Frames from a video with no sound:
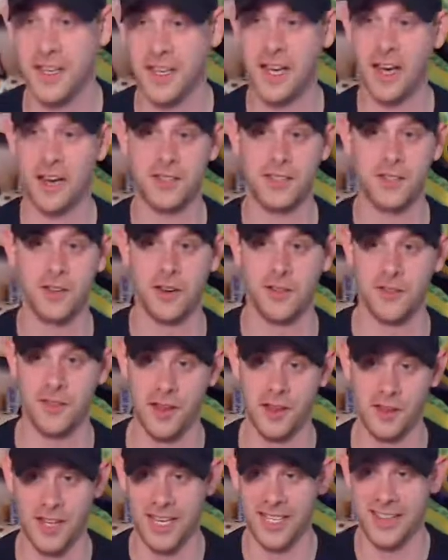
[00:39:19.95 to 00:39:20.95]
council over
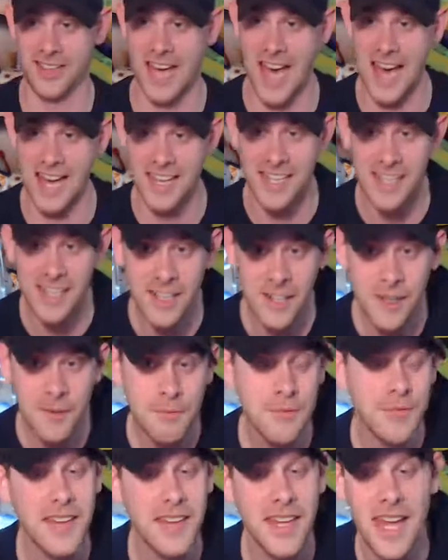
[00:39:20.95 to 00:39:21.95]
there like that.
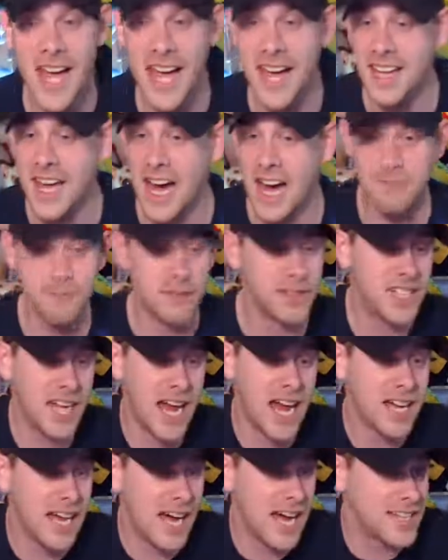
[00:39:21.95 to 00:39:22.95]
And but
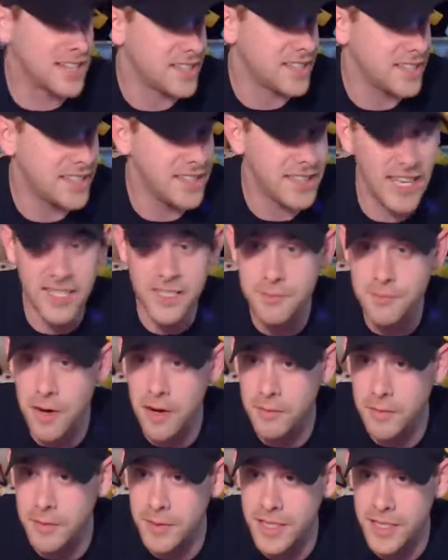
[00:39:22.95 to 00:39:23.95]
yeah, guys, I think that's
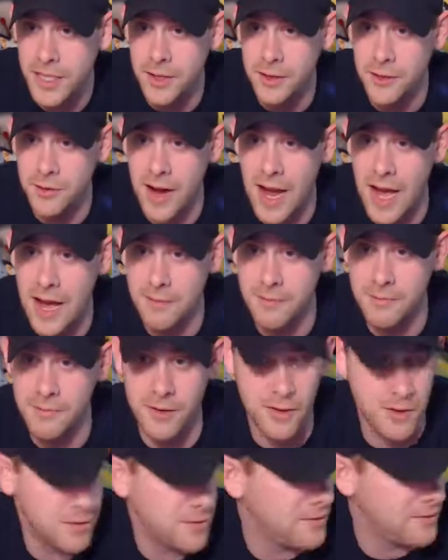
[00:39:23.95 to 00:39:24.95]
probably gonna wrap
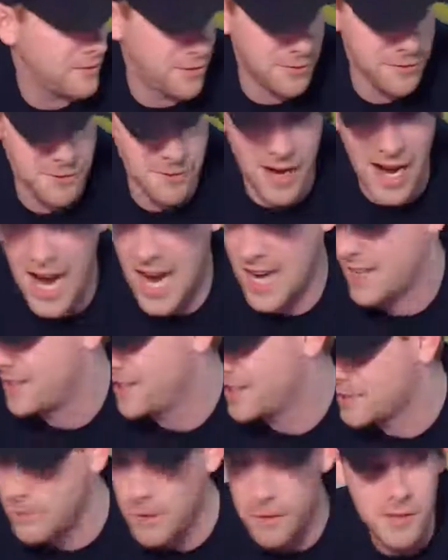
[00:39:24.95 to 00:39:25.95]

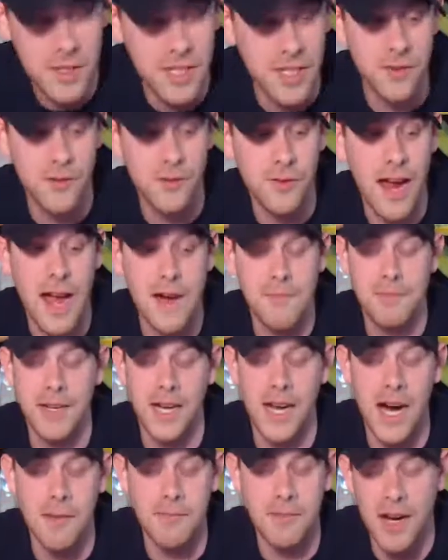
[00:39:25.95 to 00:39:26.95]
it
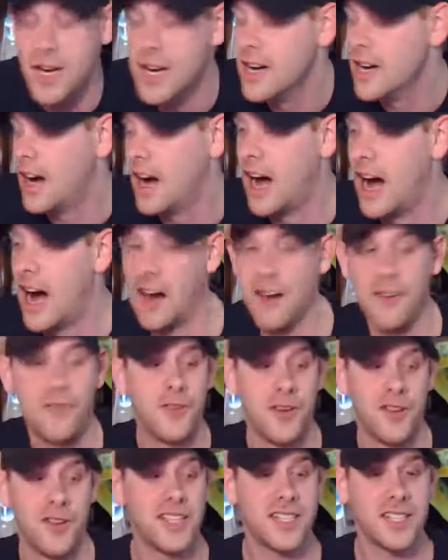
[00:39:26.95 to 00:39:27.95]
up
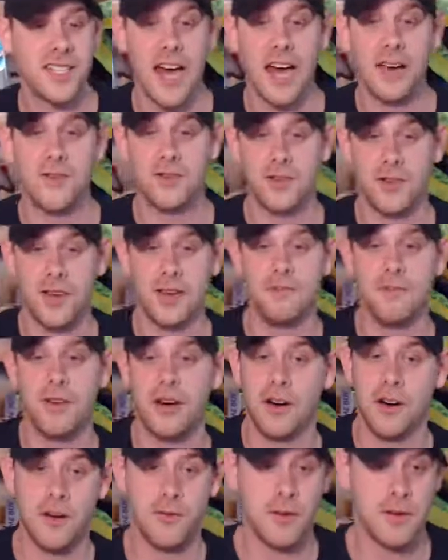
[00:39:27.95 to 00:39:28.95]
for this live stream.
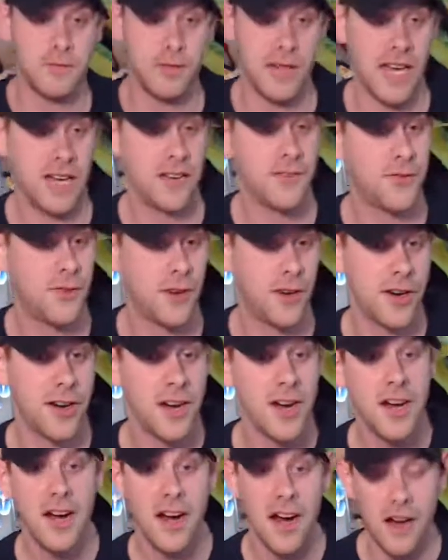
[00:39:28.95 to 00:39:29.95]
We plan for
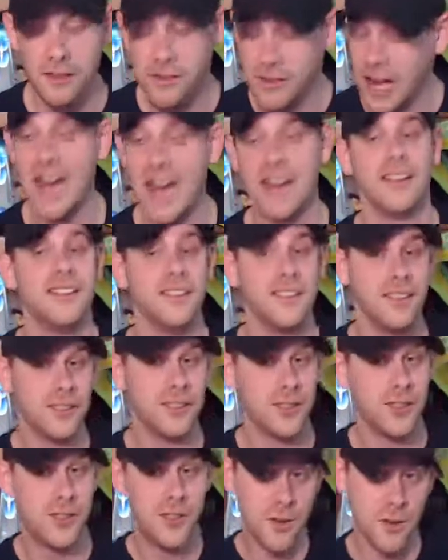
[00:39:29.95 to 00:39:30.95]
a lot
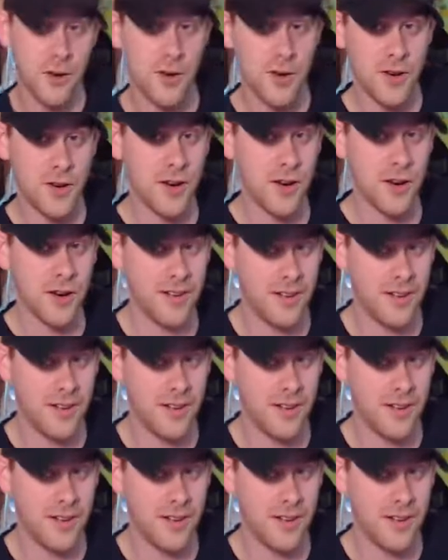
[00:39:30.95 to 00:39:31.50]
shorter, or